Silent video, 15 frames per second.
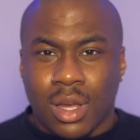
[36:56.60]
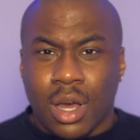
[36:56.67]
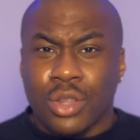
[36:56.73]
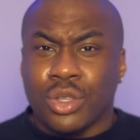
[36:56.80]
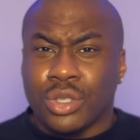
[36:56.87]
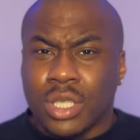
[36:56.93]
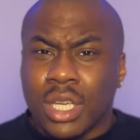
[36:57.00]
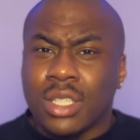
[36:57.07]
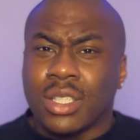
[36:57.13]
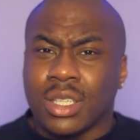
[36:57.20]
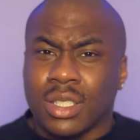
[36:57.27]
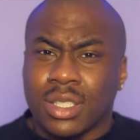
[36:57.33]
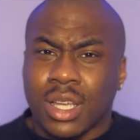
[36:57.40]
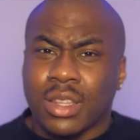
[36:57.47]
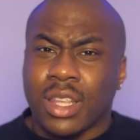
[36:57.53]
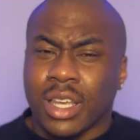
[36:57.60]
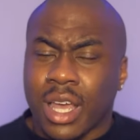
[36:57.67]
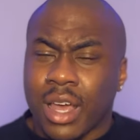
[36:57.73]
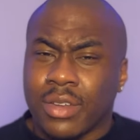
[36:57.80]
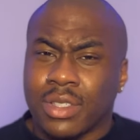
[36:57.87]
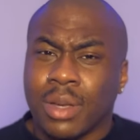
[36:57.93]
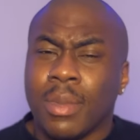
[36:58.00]
other seasons, I think
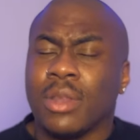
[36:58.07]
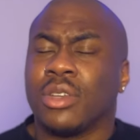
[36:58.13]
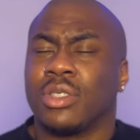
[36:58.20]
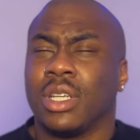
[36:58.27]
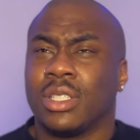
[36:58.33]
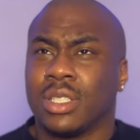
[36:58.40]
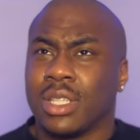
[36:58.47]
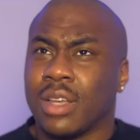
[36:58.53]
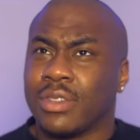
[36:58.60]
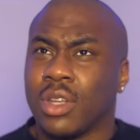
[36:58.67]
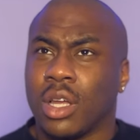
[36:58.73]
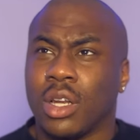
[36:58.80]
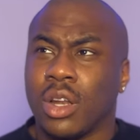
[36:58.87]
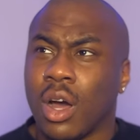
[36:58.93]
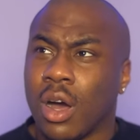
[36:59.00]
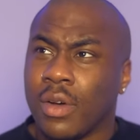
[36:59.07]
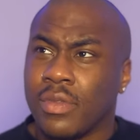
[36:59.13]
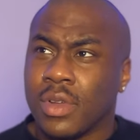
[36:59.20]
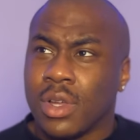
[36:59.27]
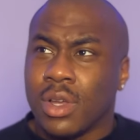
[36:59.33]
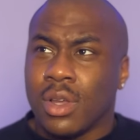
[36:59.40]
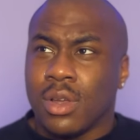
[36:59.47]
have, some other seasons have started off
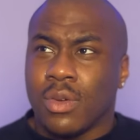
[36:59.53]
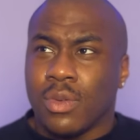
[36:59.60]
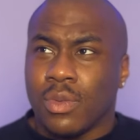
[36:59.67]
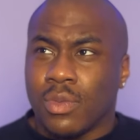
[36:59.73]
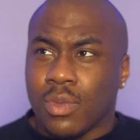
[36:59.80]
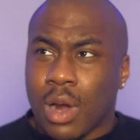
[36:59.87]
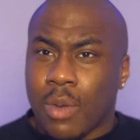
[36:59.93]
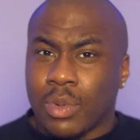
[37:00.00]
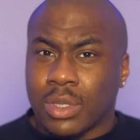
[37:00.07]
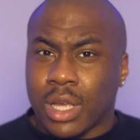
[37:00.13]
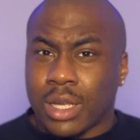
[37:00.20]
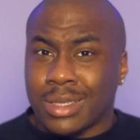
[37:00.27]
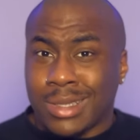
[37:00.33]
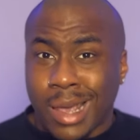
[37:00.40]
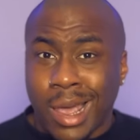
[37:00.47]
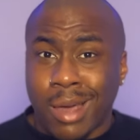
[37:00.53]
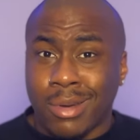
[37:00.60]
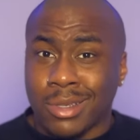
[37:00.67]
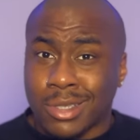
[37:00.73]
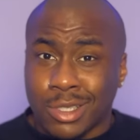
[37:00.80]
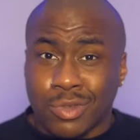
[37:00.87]
where I was like, damn, this